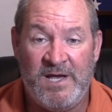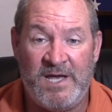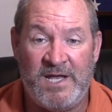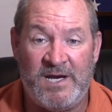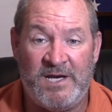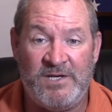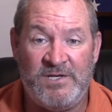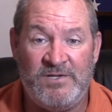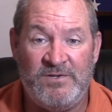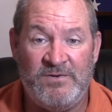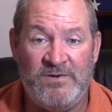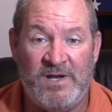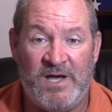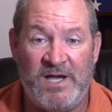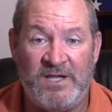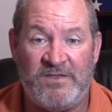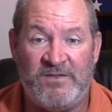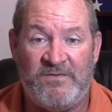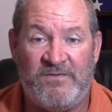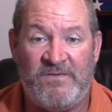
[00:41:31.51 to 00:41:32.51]
and I do
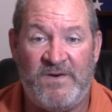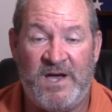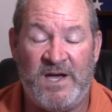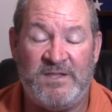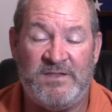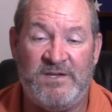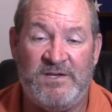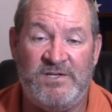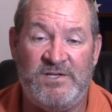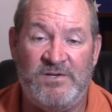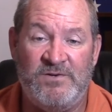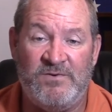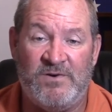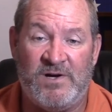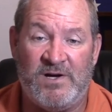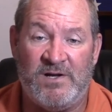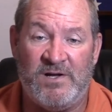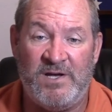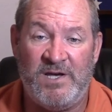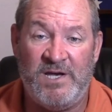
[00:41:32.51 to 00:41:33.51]
like the fact that you
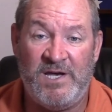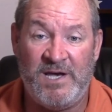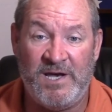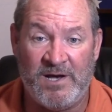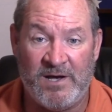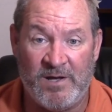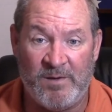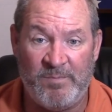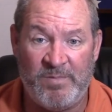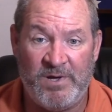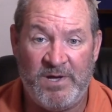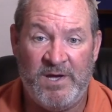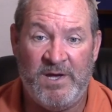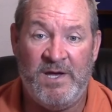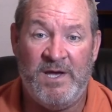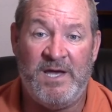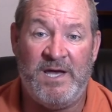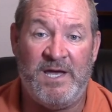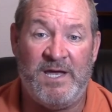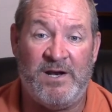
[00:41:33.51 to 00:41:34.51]
all help
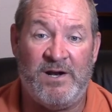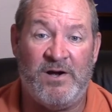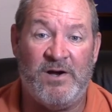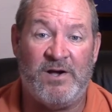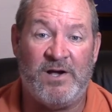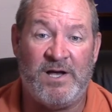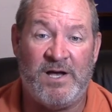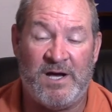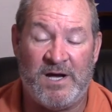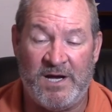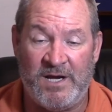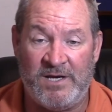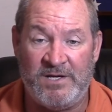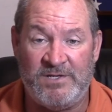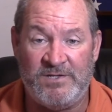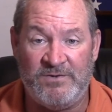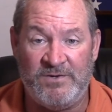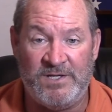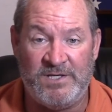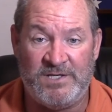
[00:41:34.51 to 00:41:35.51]
and are
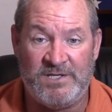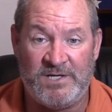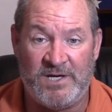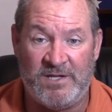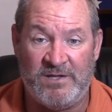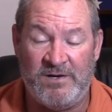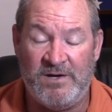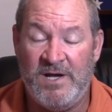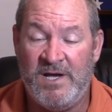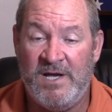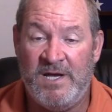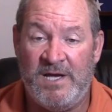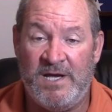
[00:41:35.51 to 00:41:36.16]
kind to each other.